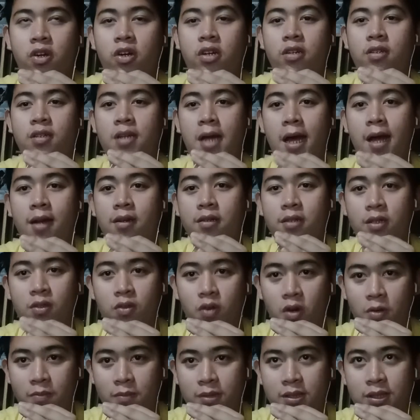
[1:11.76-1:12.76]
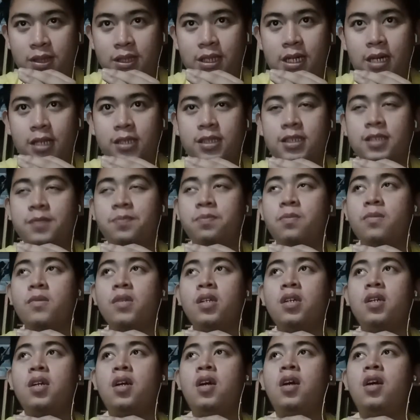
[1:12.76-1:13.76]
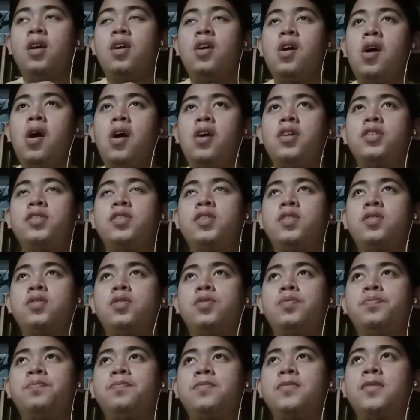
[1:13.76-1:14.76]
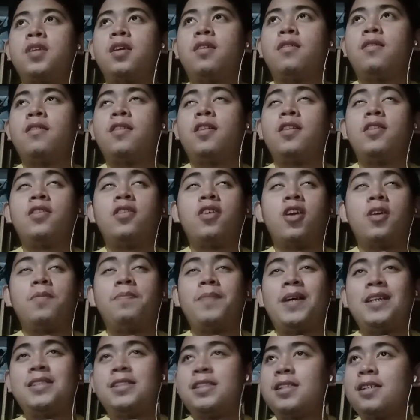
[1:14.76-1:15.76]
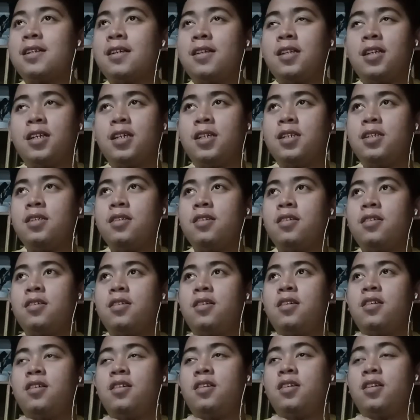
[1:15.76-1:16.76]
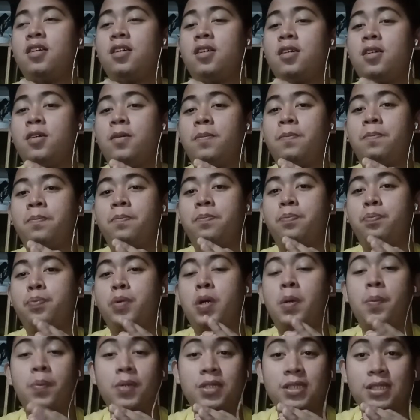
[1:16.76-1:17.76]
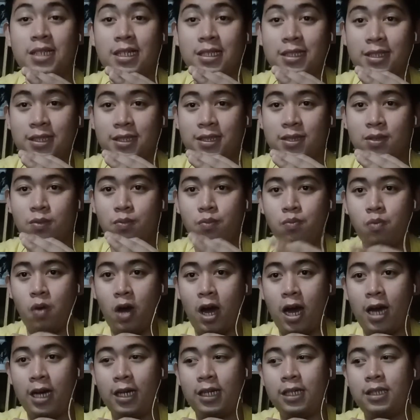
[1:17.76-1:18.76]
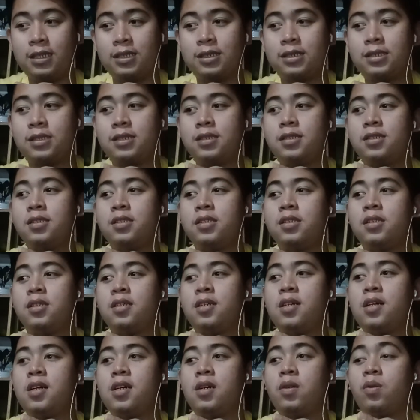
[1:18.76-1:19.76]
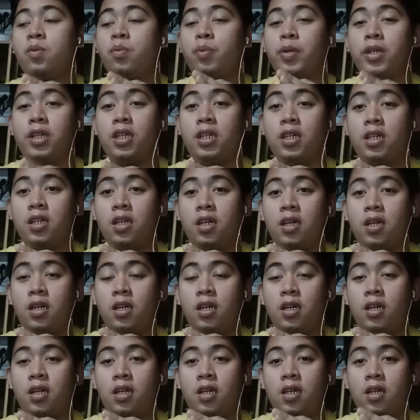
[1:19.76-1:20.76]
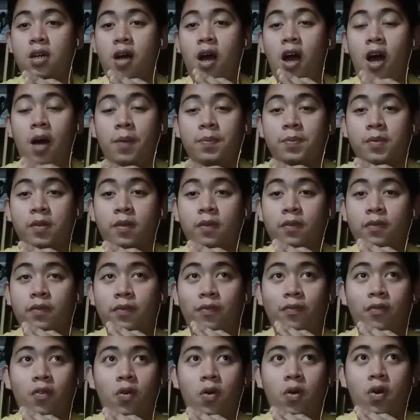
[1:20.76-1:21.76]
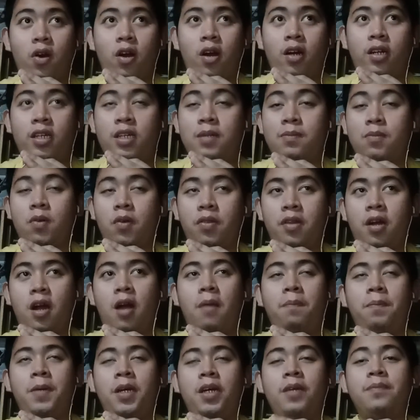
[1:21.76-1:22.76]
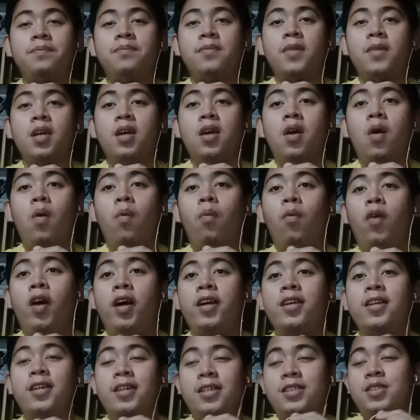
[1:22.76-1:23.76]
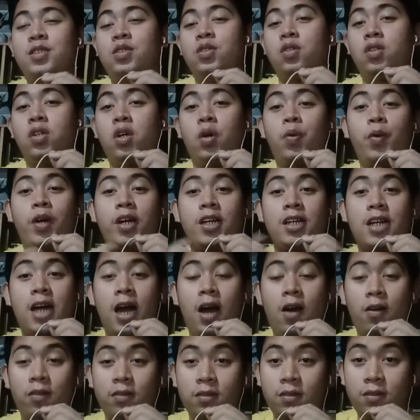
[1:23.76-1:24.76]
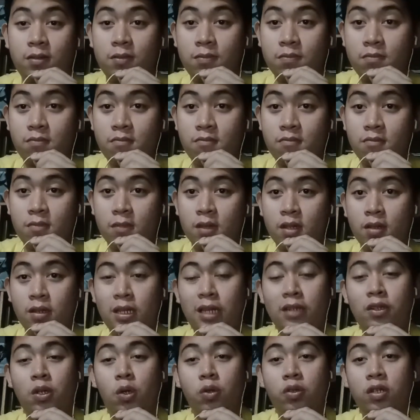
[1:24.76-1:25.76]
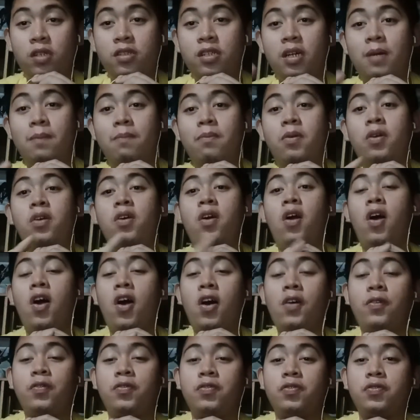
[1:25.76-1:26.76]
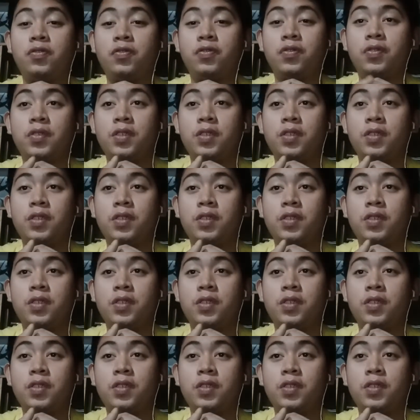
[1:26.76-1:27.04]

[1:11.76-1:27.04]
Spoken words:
So there are basically purposes why we opt for chemotherapy. One is to lower down the total number of cancer cells found in the body.